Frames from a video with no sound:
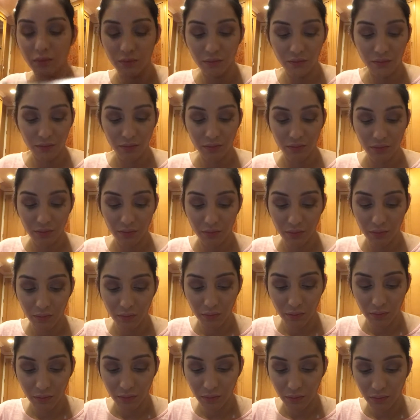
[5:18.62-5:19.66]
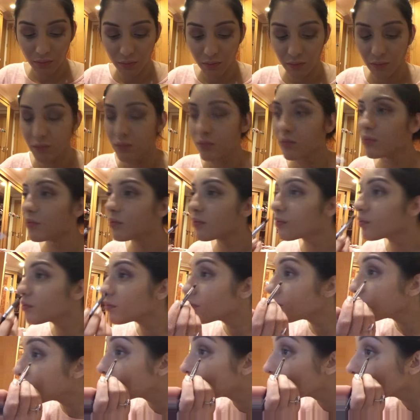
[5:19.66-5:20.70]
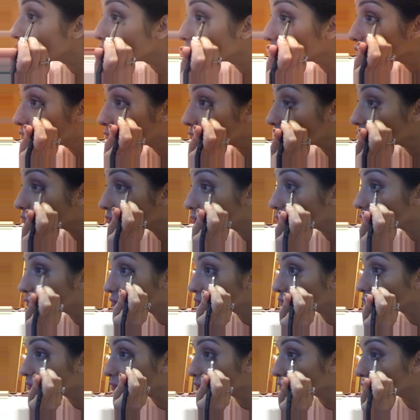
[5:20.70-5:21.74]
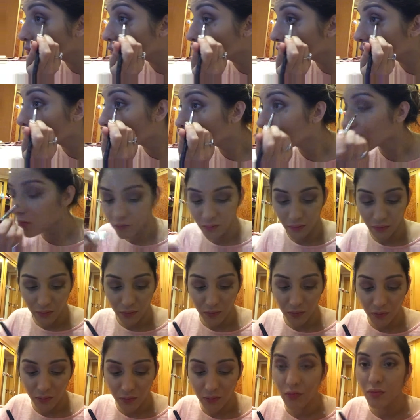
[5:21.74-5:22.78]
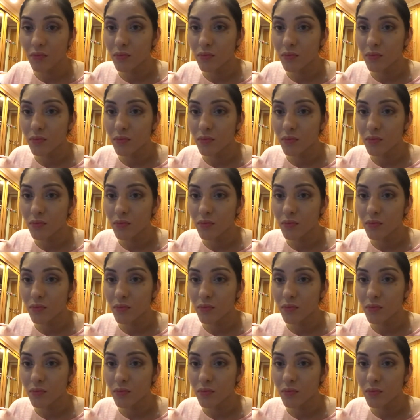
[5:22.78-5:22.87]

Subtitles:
more in, and then back into the shade Nooner